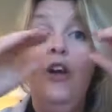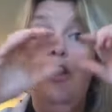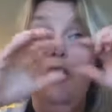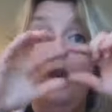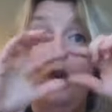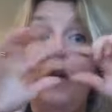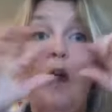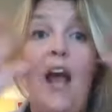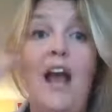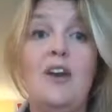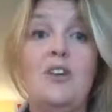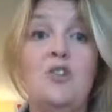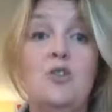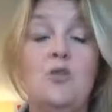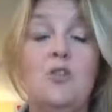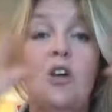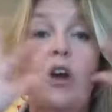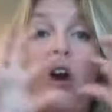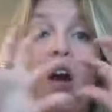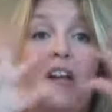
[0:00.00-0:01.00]
your
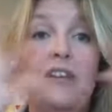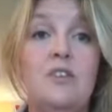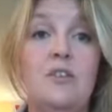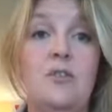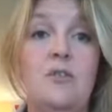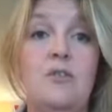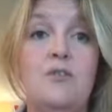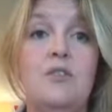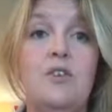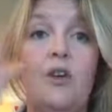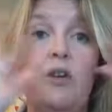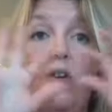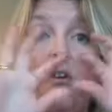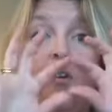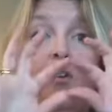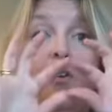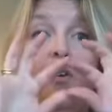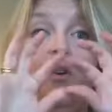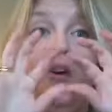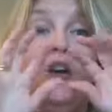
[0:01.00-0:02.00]
actual title, so
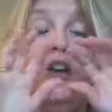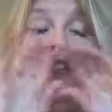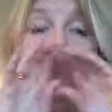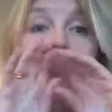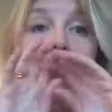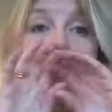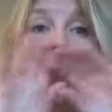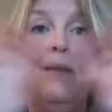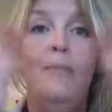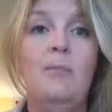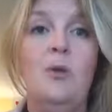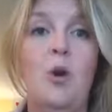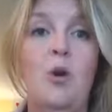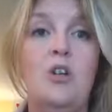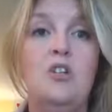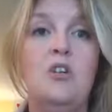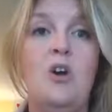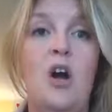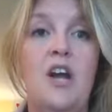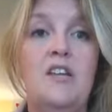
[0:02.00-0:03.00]
your kind of main
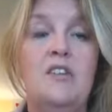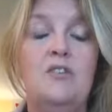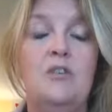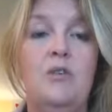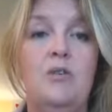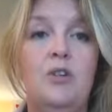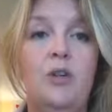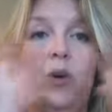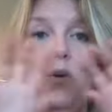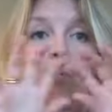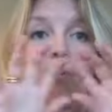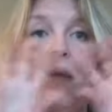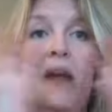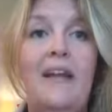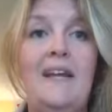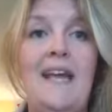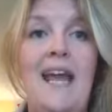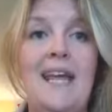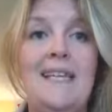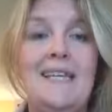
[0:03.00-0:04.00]
blog title, your
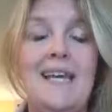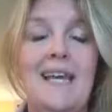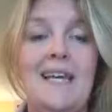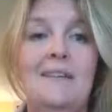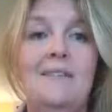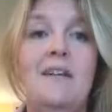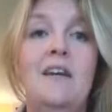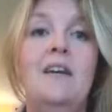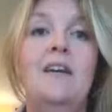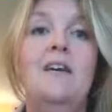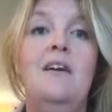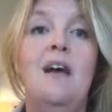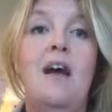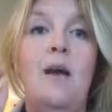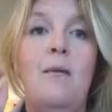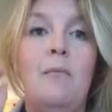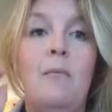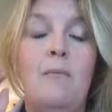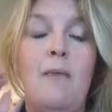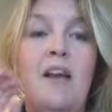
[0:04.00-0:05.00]
main heading.
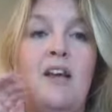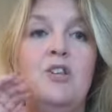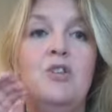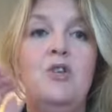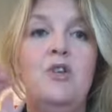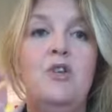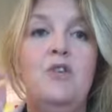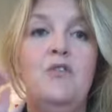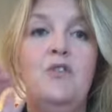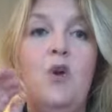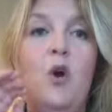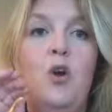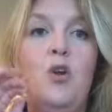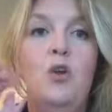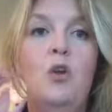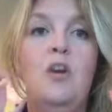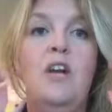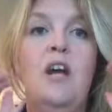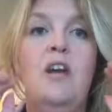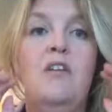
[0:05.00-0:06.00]
Make sure you've got
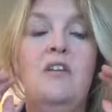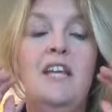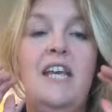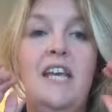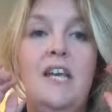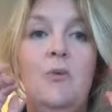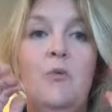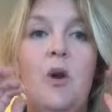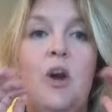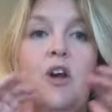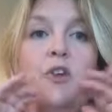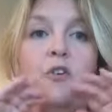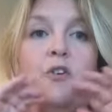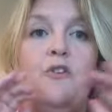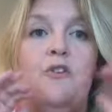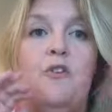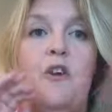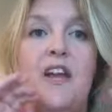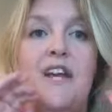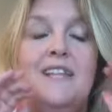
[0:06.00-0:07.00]
your kind of keyword or
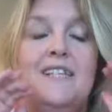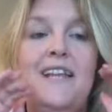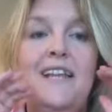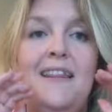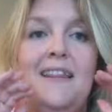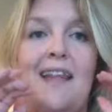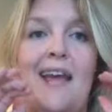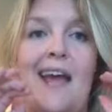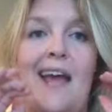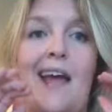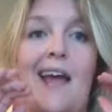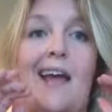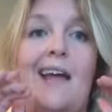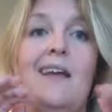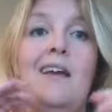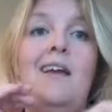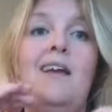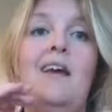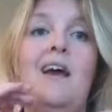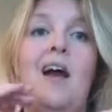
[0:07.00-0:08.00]
phrase in there.
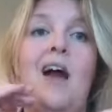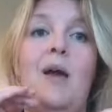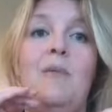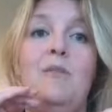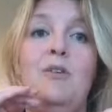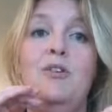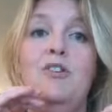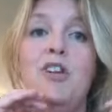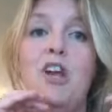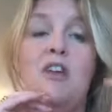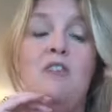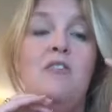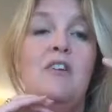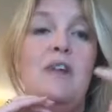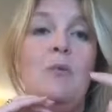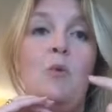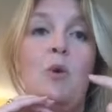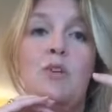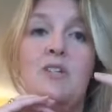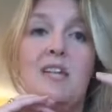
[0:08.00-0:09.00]
You
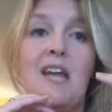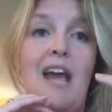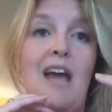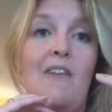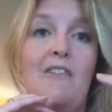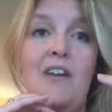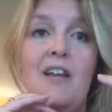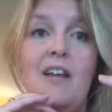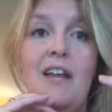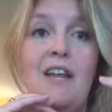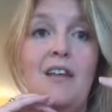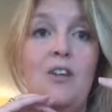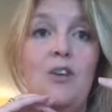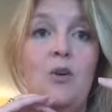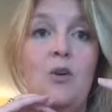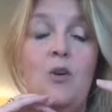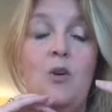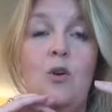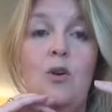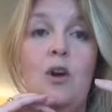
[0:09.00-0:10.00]
generally want to have it in
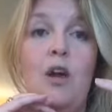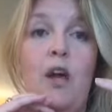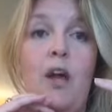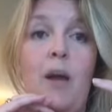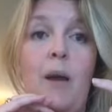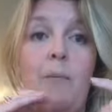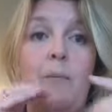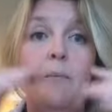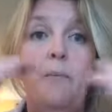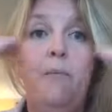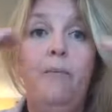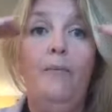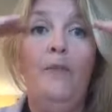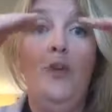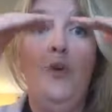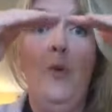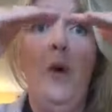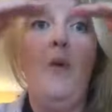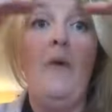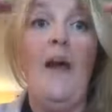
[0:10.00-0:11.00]
your
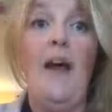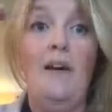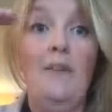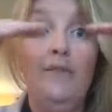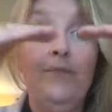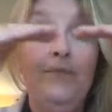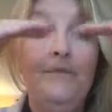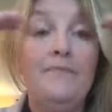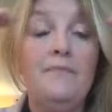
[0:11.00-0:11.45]
URL,